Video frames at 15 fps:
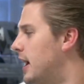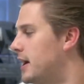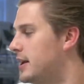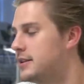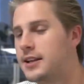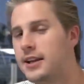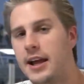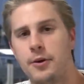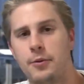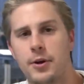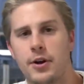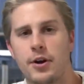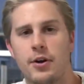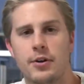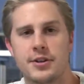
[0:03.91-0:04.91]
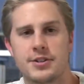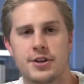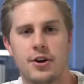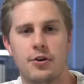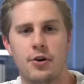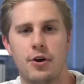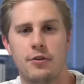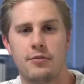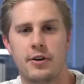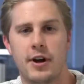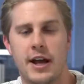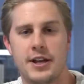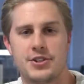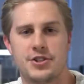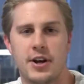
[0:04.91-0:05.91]
and today we are going to go
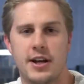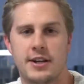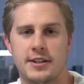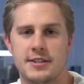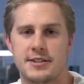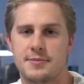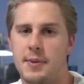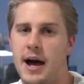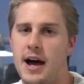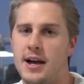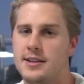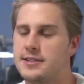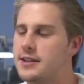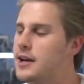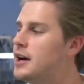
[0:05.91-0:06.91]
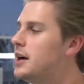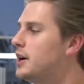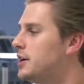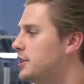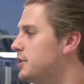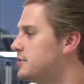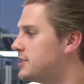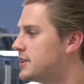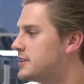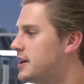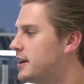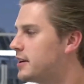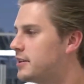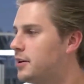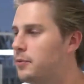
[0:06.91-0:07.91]
over a trade in the spies using
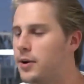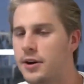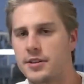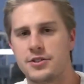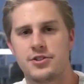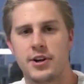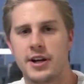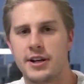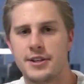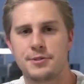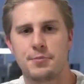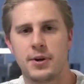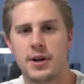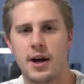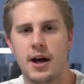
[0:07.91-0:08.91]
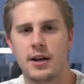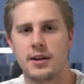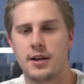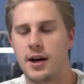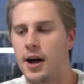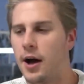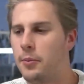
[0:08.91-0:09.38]
Tick that one of the trainees put on.